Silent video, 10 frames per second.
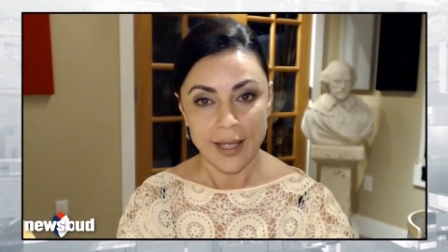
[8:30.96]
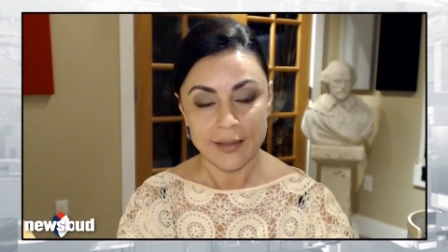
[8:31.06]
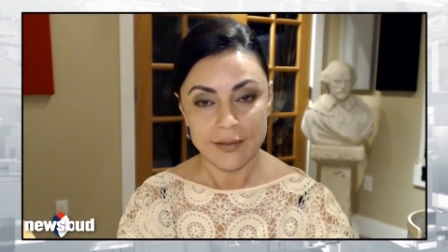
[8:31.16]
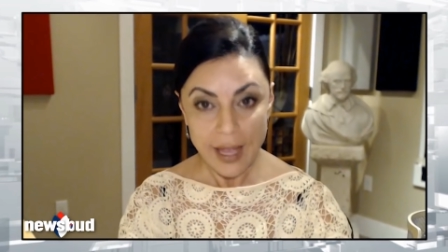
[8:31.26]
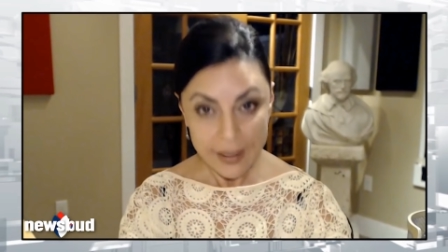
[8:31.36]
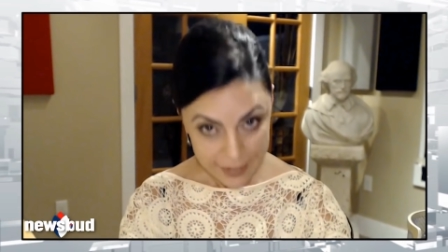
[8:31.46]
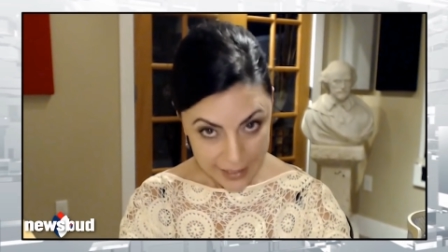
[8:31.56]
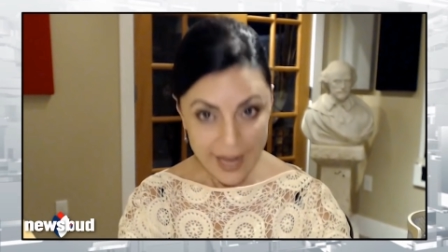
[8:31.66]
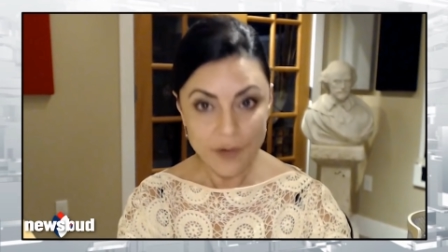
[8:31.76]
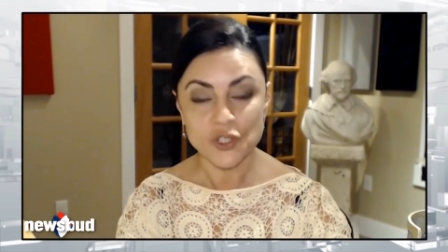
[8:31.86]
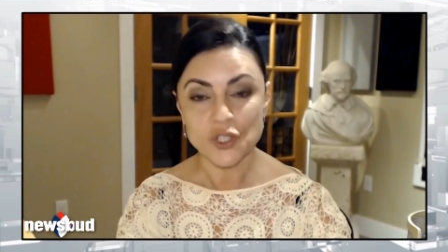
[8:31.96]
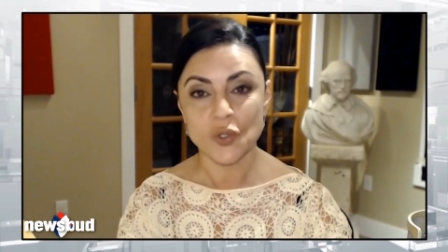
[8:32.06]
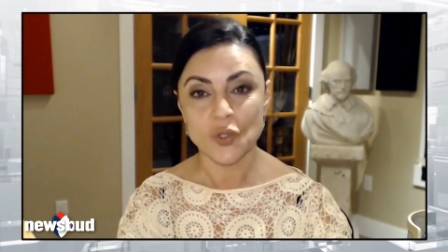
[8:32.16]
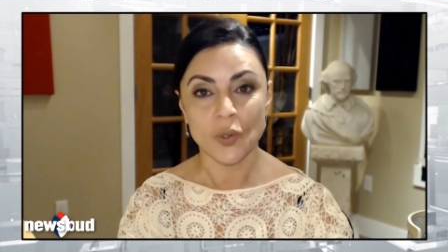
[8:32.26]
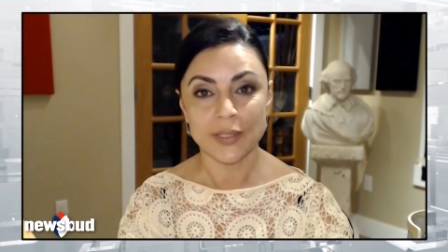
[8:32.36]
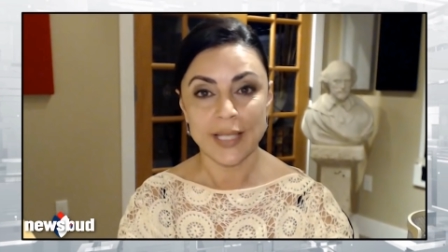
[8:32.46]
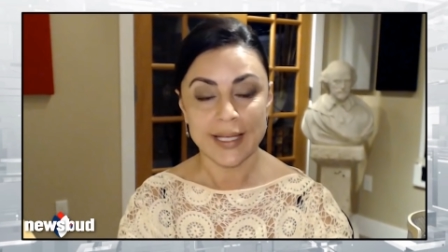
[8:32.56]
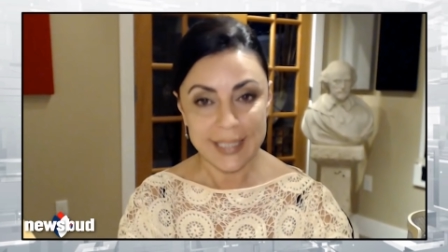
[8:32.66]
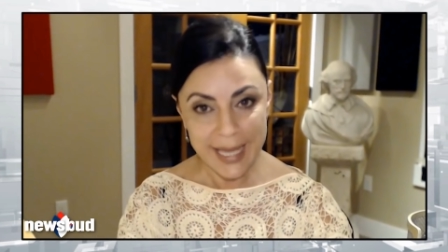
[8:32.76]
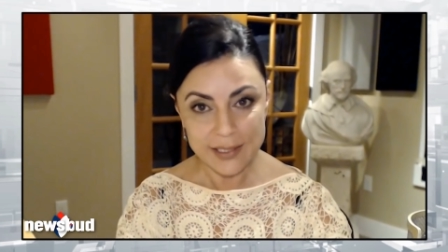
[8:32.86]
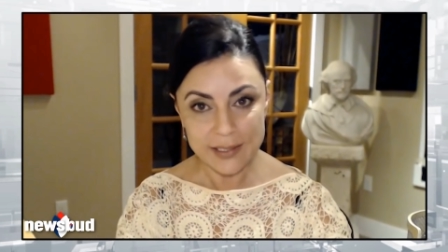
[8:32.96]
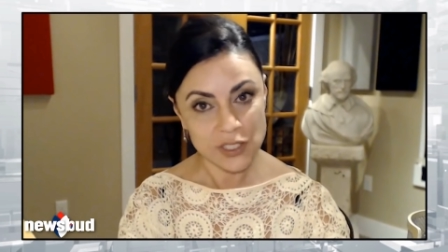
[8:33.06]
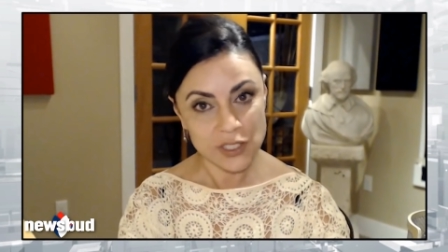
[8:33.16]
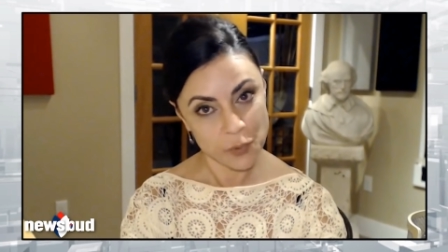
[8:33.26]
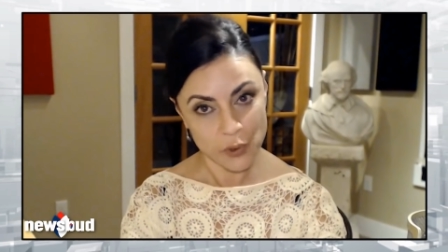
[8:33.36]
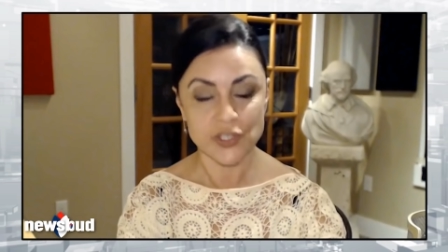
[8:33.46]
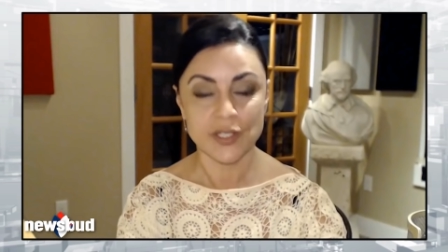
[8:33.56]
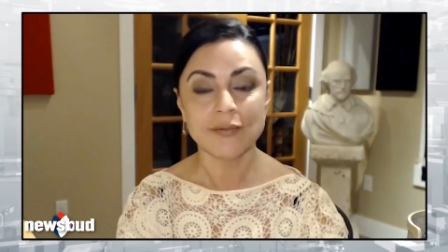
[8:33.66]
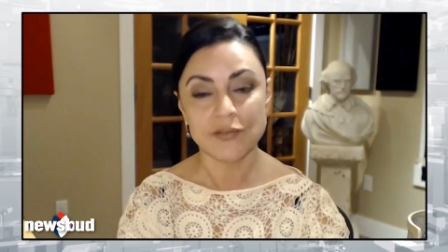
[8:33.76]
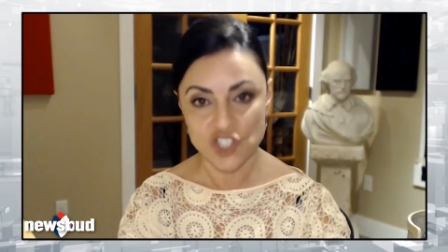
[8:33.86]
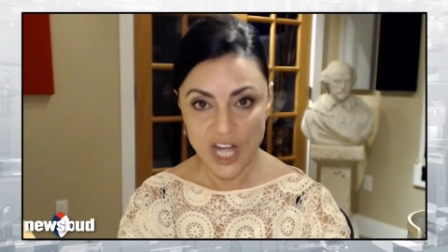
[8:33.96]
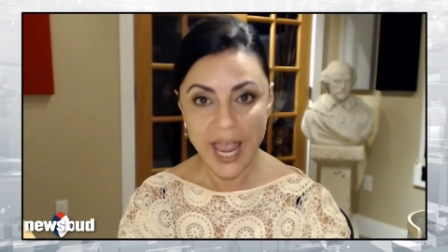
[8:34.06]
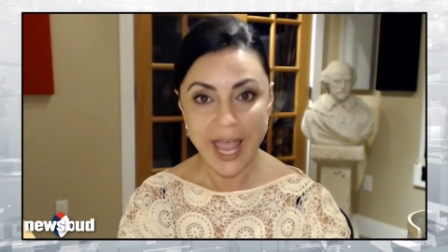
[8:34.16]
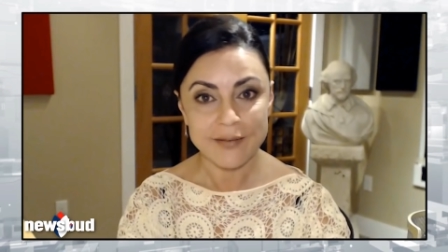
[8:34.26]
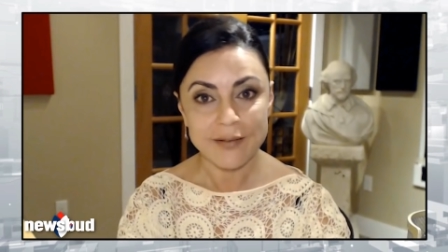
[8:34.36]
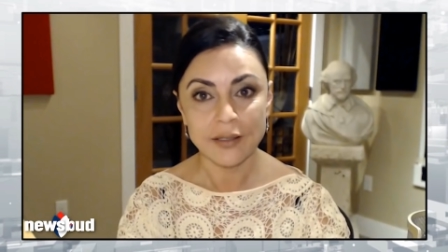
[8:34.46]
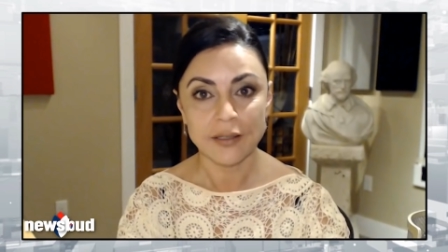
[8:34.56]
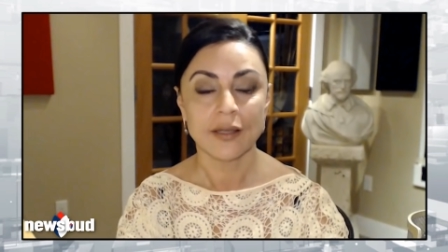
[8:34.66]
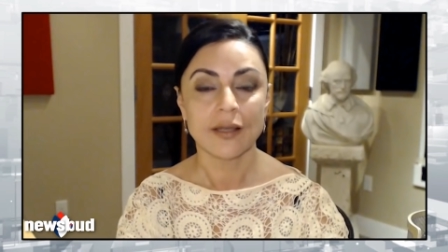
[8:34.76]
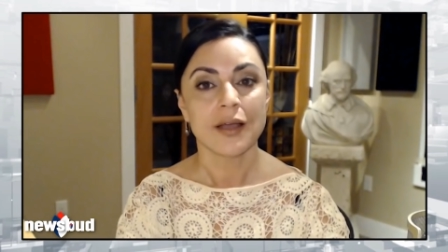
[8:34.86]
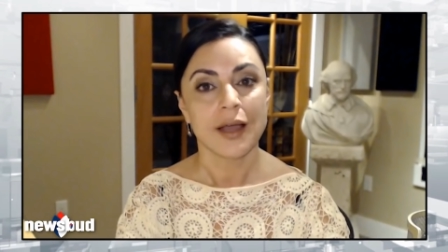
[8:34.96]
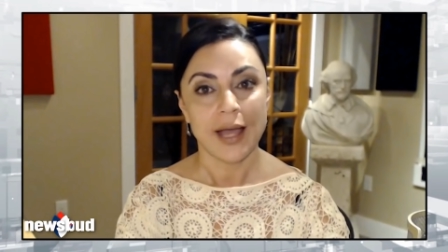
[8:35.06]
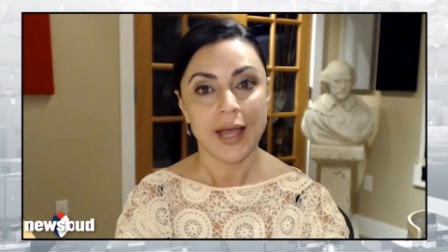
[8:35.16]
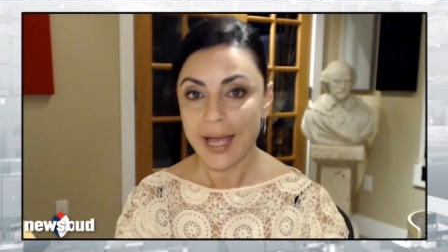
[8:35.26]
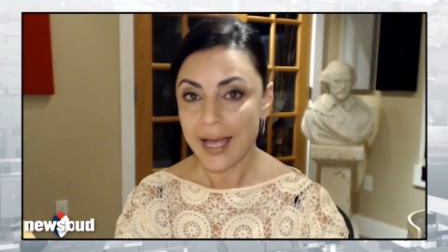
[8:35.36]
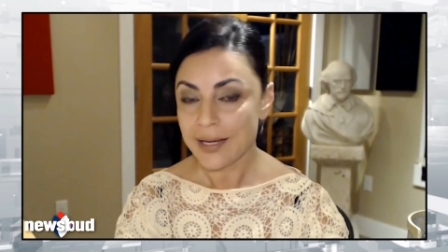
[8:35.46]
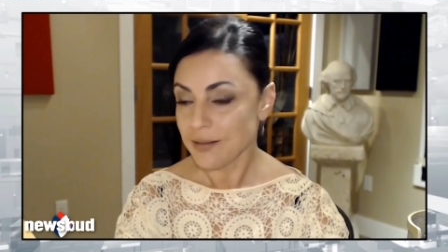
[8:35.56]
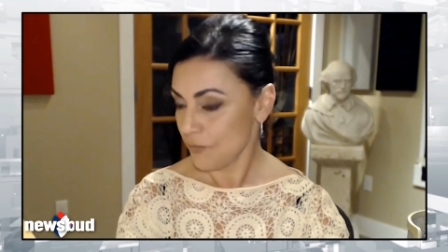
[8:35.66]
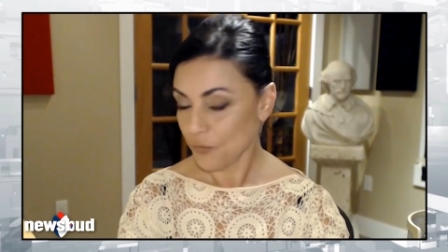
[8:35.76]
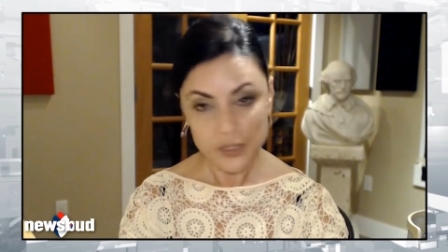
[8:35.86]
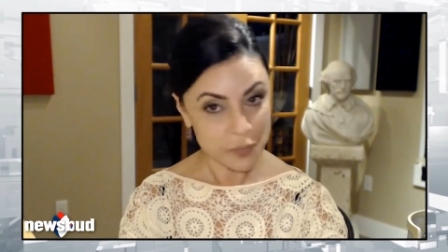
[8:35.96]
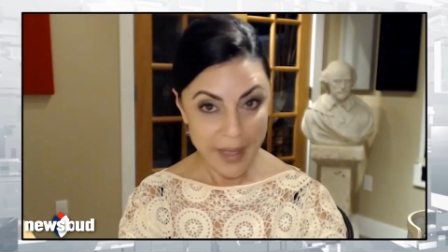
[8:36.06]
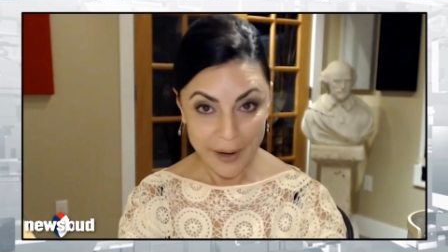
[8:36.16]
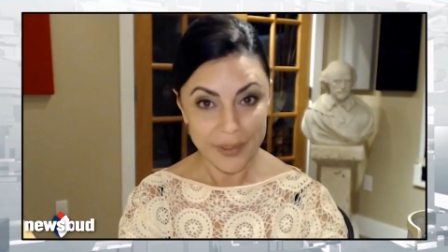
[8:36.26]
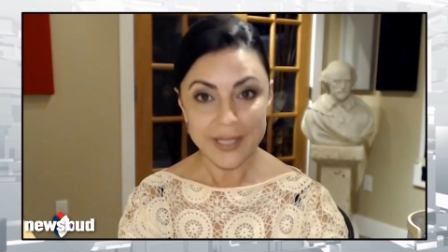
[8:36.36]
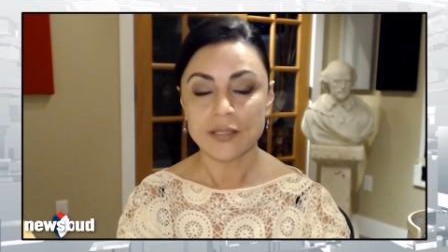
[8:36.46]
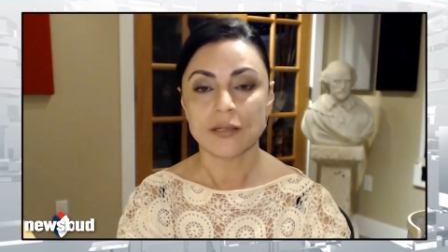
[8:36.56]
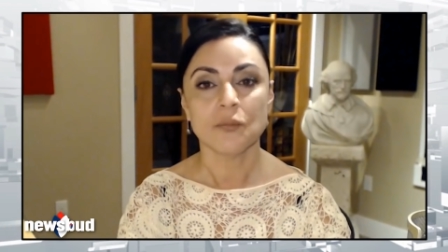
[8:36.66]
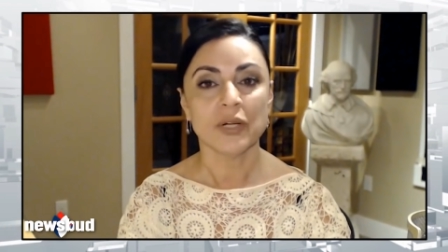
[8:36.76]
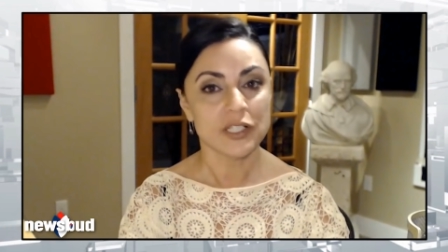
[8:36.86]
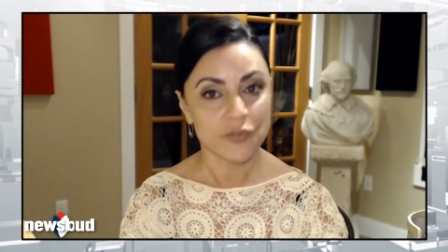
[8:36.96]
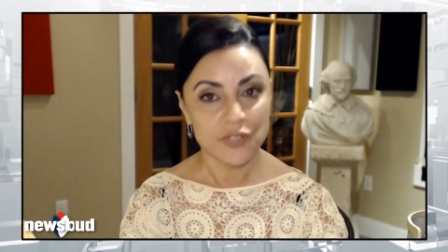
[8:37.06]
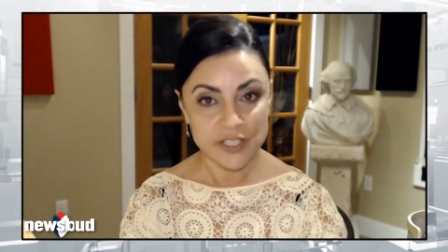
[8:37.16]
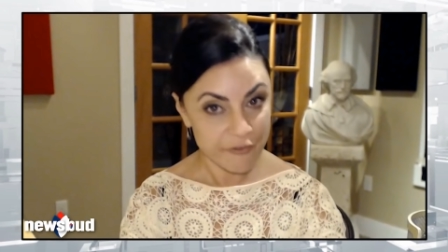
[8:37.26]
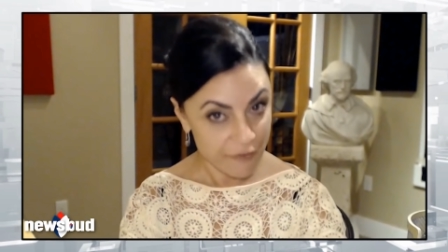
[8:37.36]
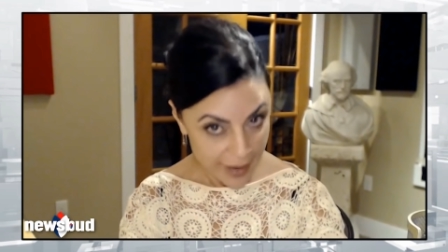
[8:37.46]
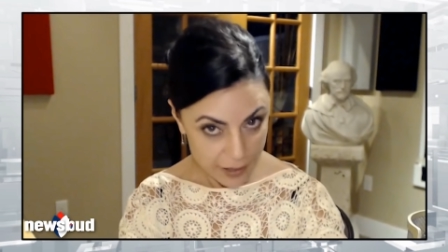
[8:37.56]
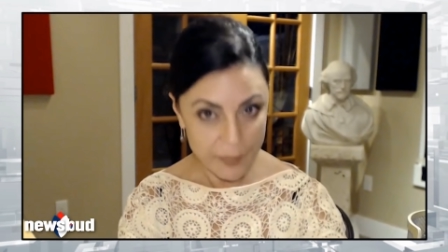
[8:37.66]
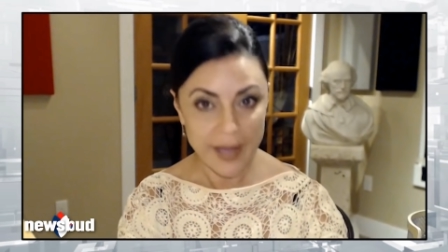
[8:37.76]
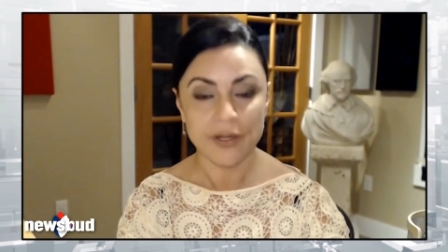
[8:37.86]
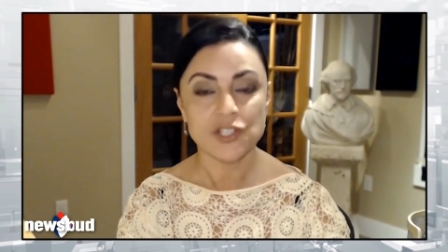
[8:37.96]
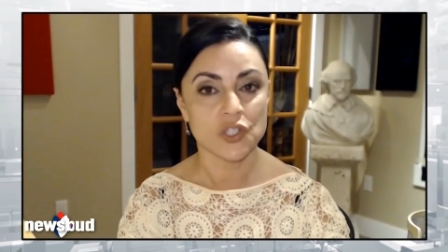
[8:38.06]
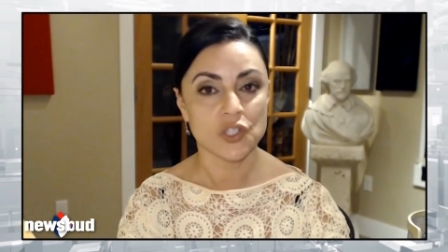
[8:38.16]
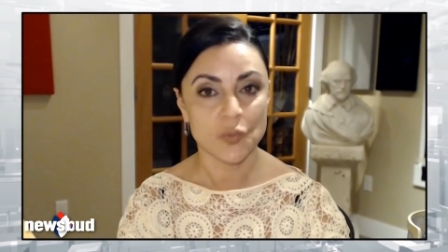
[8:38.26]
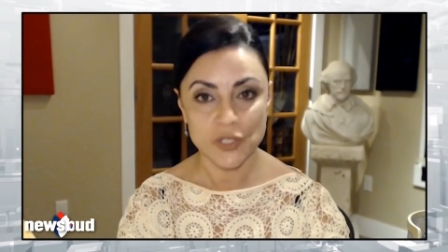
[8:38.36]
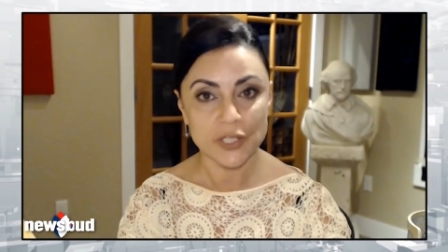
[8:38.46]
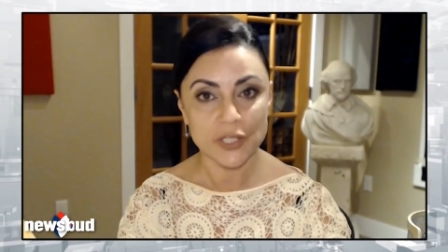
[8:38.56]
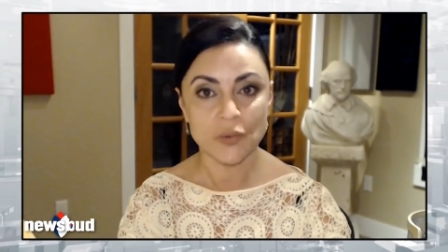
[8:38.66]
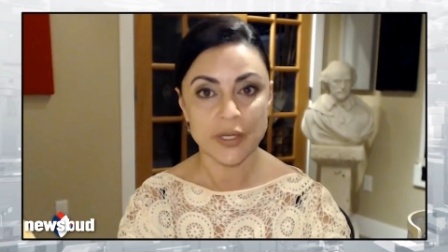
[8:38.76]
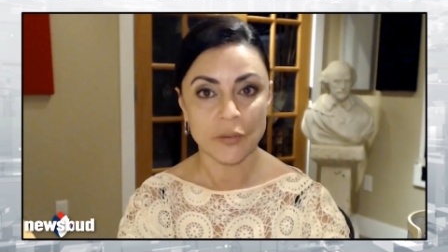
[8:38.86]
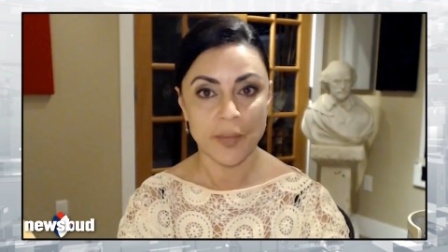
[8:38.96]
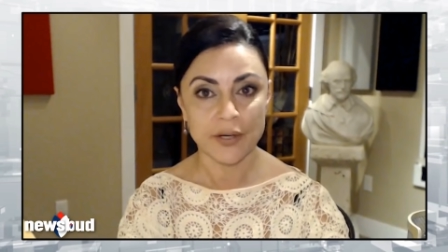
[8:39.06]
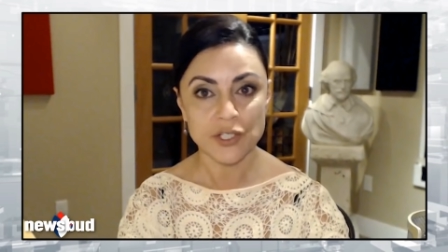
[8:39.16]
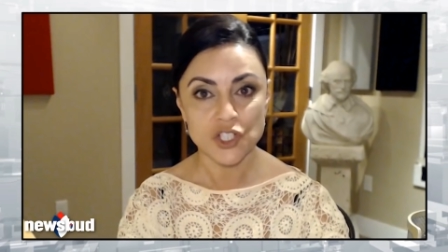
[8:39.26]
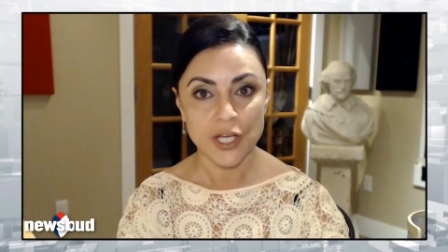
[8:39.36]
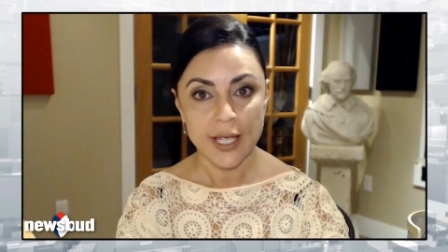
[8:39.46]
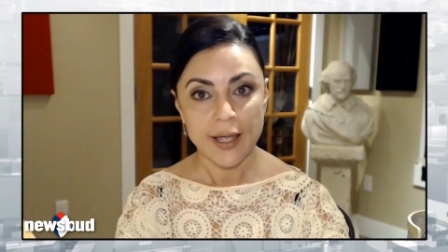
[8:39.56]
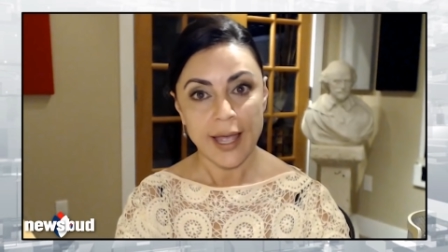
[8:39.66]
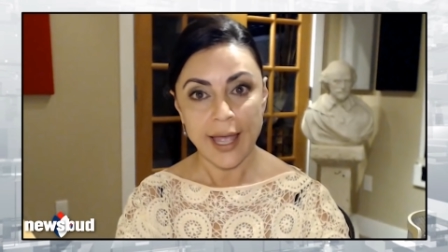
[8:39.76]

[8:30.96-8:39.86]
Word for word: And then I was told that, yes, this person, Jan, had was married, but it was a fake marriage. It was not a real marriage.